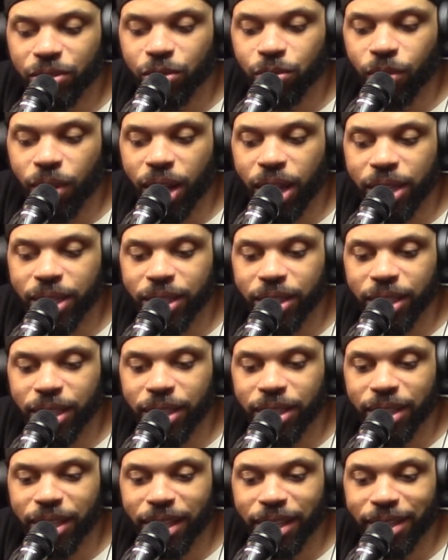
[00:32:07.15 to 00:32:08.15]
Swanee
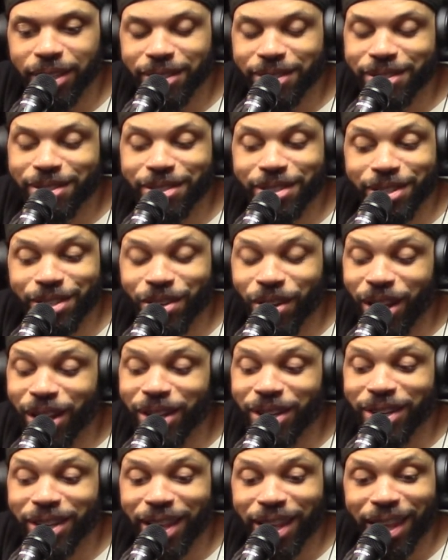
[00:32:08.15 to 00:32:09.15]
in the
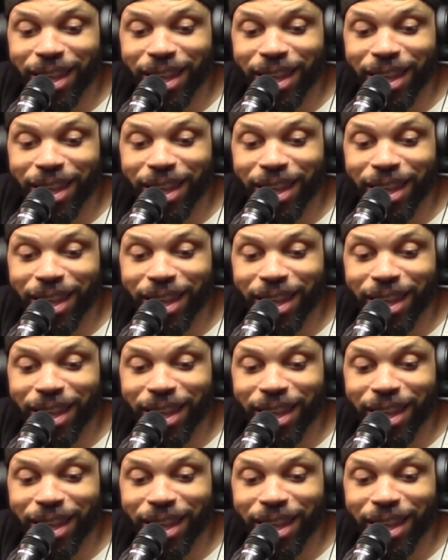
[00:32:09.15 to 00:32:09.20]
straight in the